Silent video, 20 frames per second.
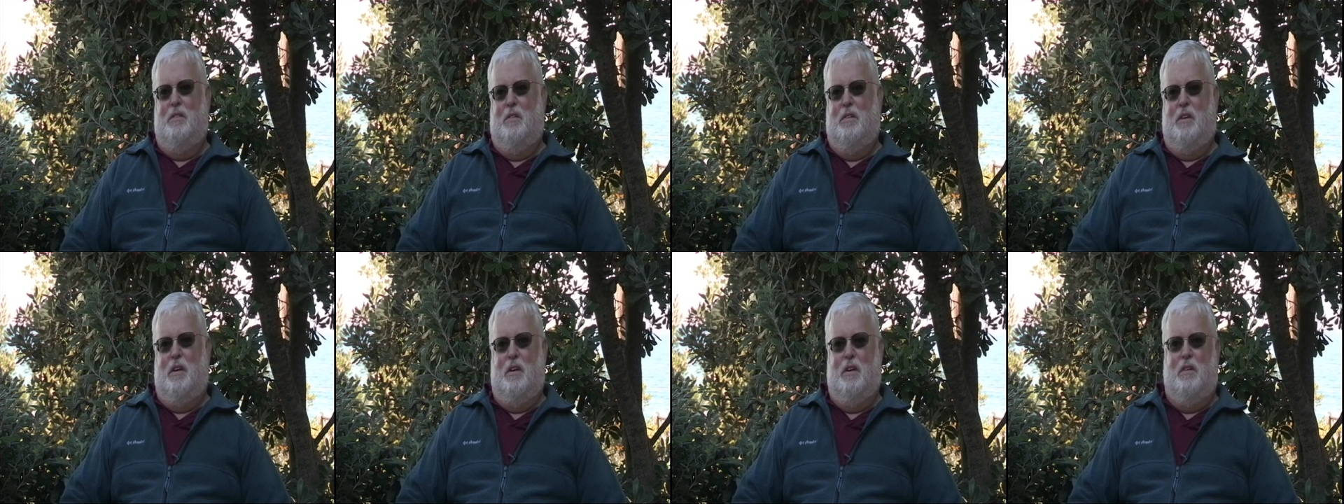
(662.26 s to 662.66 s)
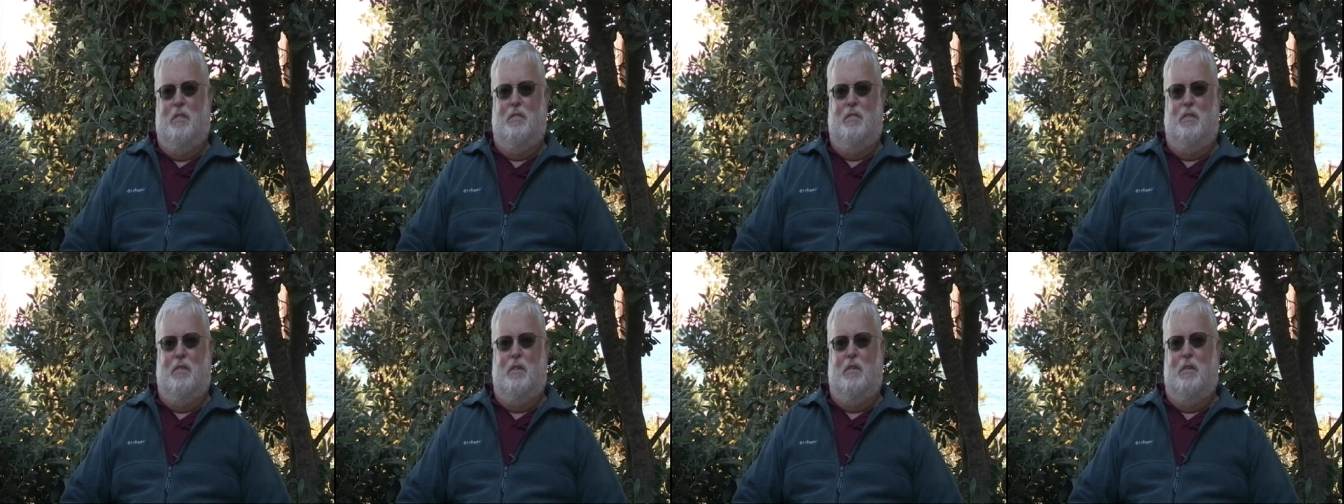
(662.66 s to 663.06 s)
You'd
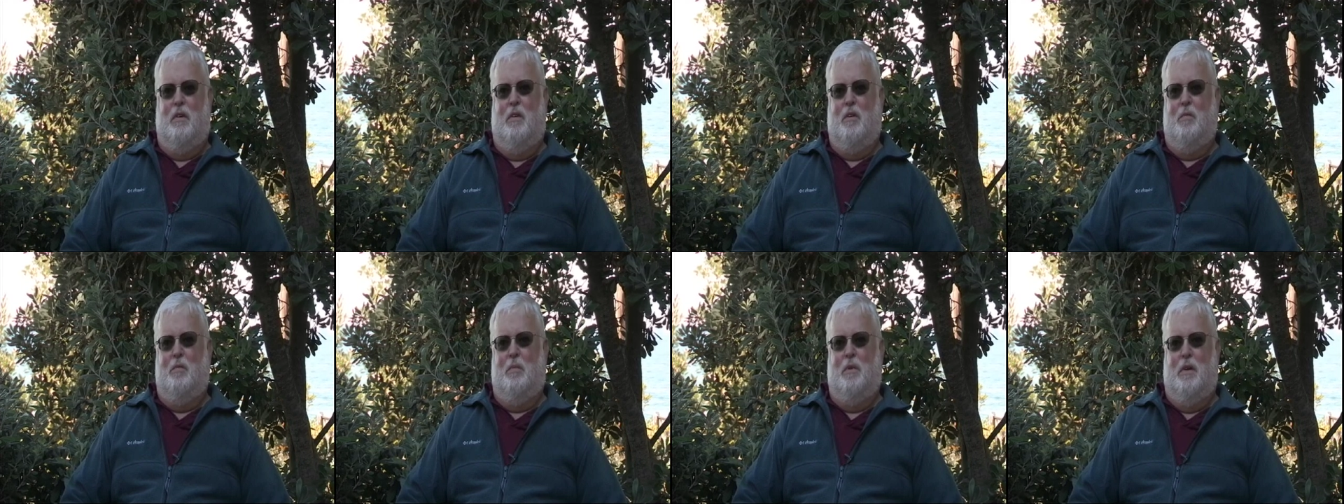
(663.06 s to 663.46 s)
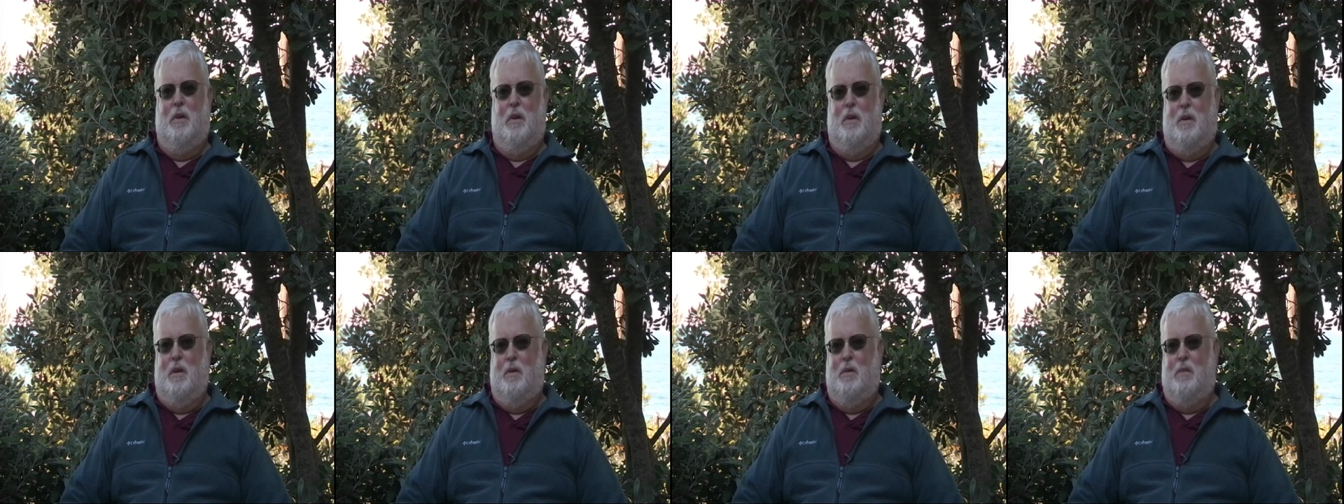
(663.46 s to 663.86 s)
have Art
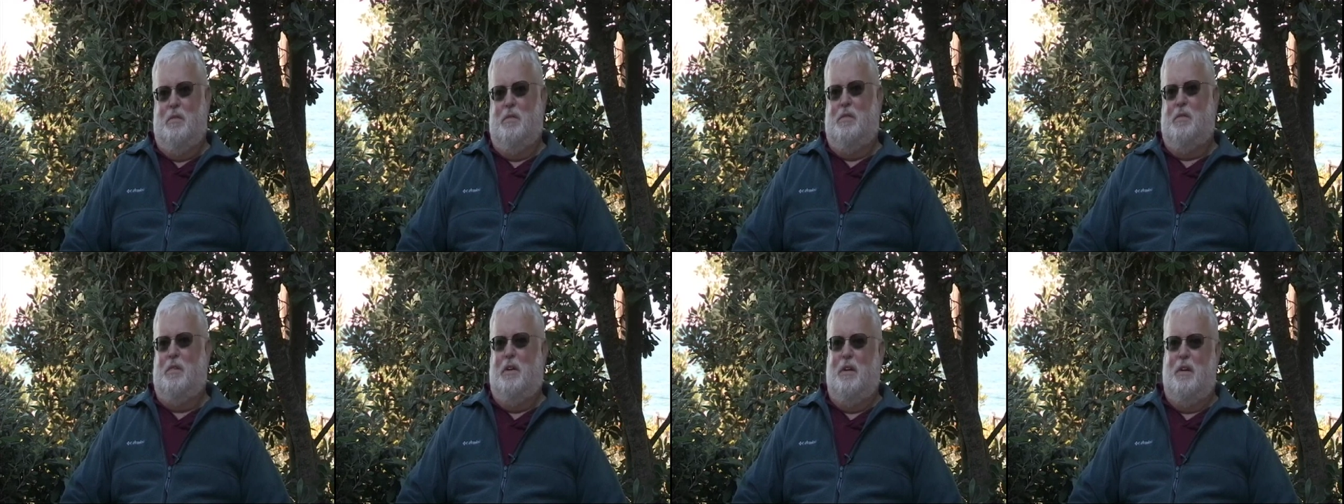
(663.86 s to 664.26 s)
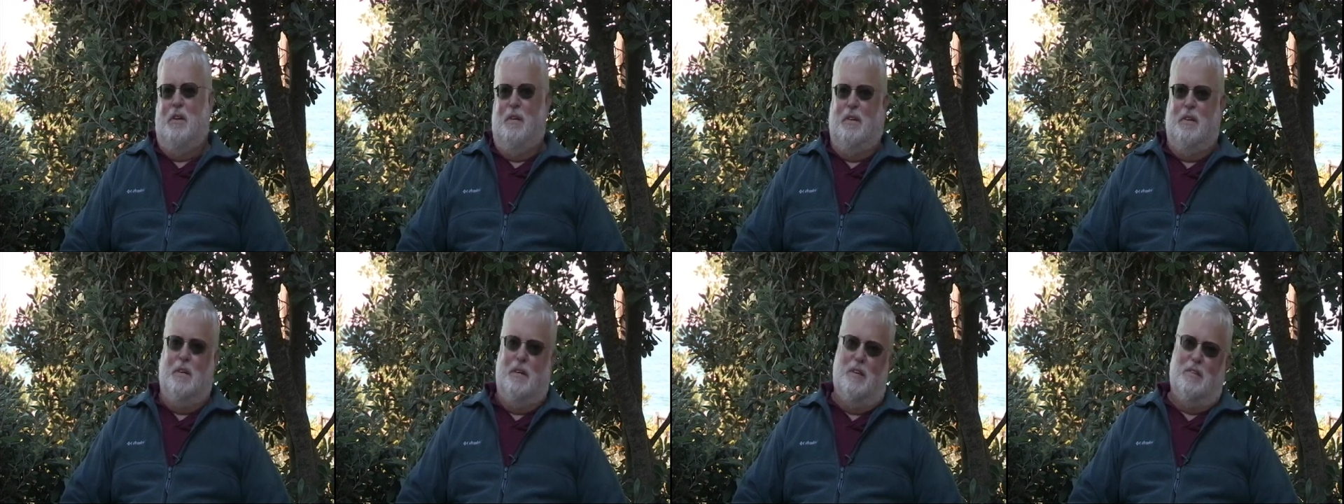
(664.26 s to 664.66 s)
Blakey,
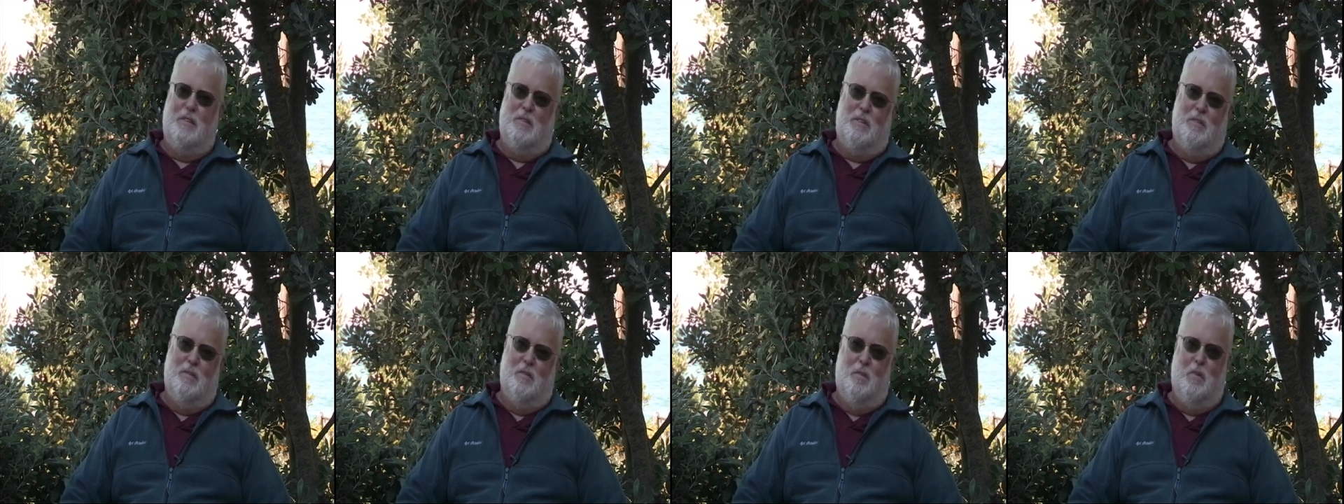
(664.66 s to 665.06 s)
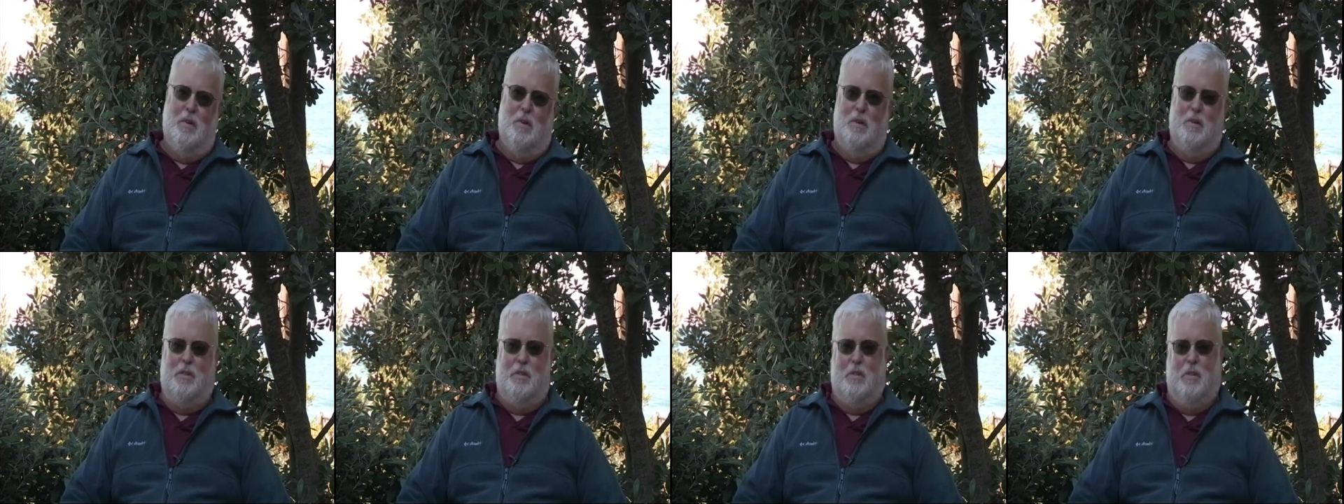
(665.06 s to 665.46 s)
Stan Getz, and
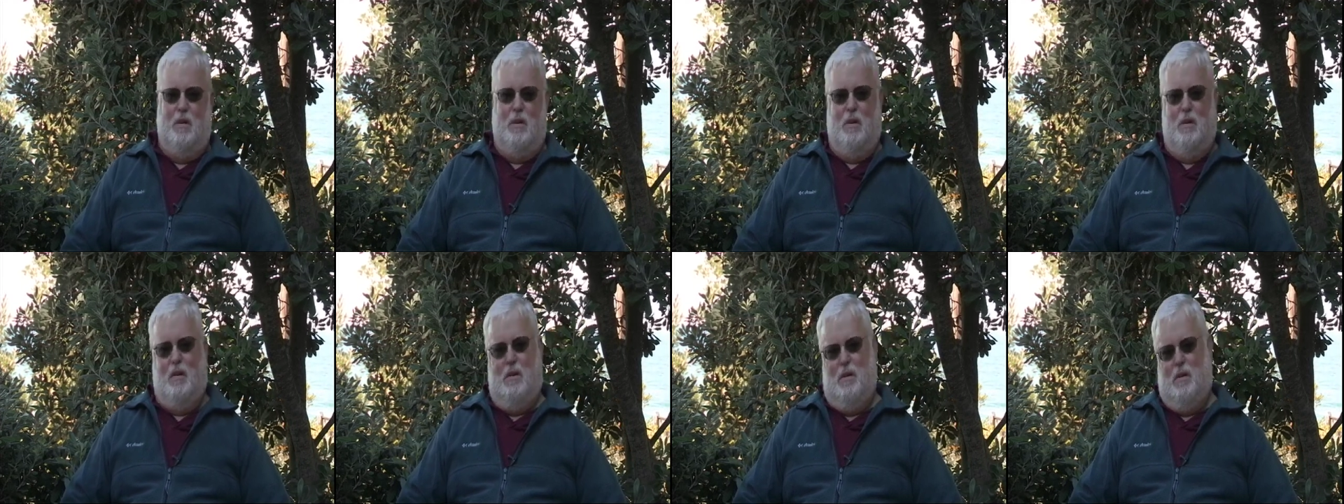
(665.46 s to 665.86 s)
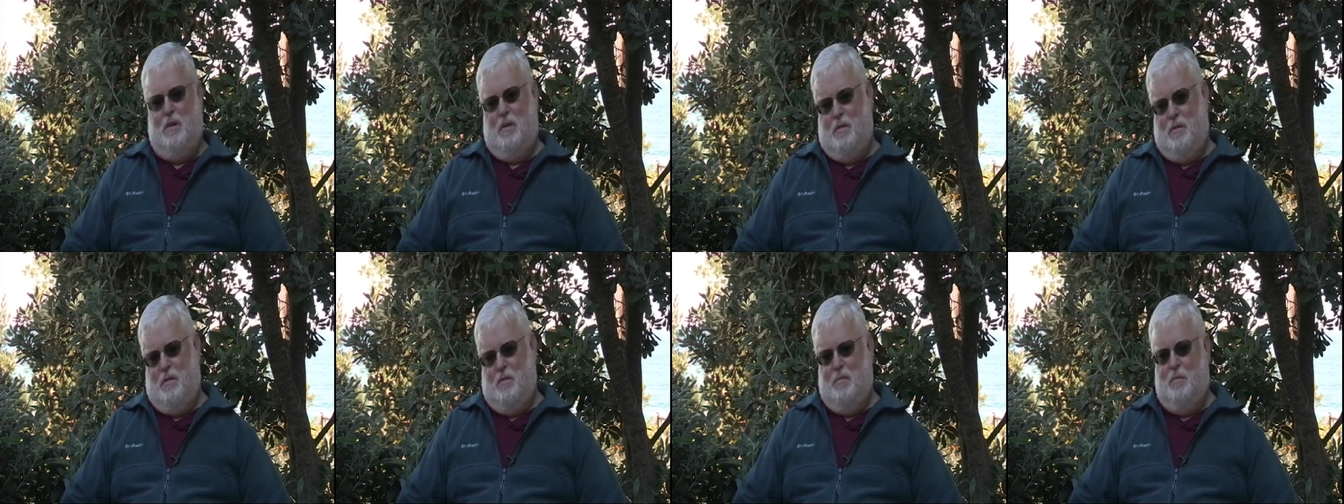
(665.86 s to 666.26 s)
Woody Shaw,
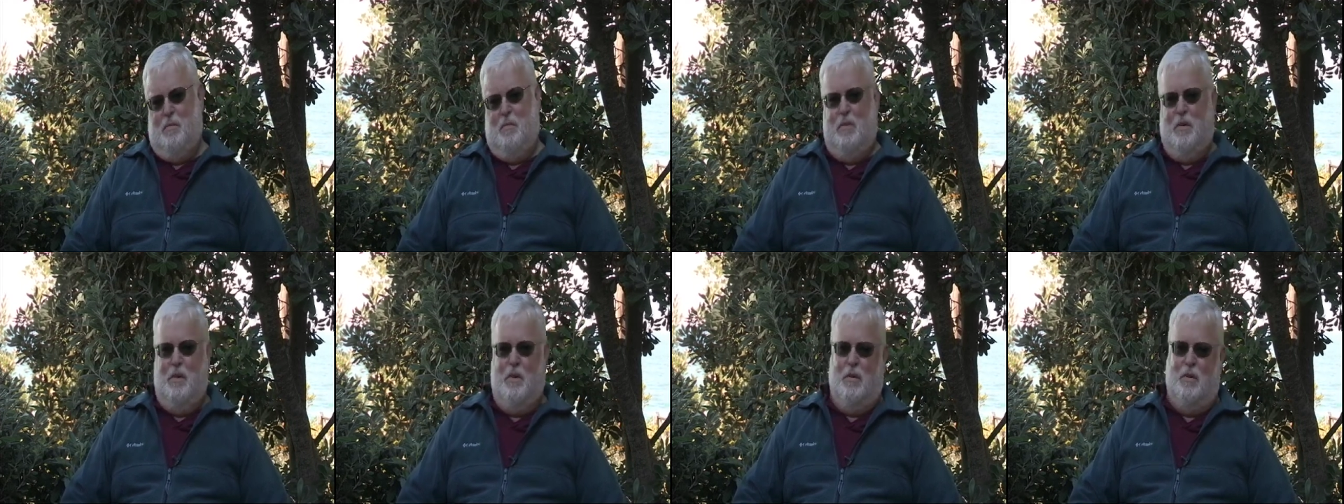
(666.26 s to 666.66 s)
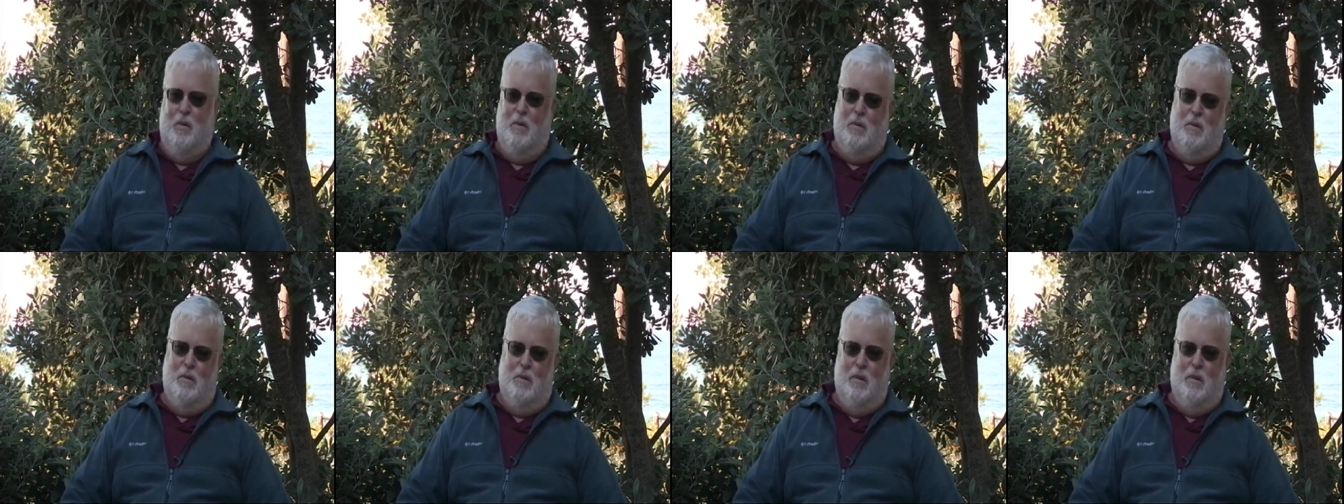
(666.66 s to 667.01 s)
and you know,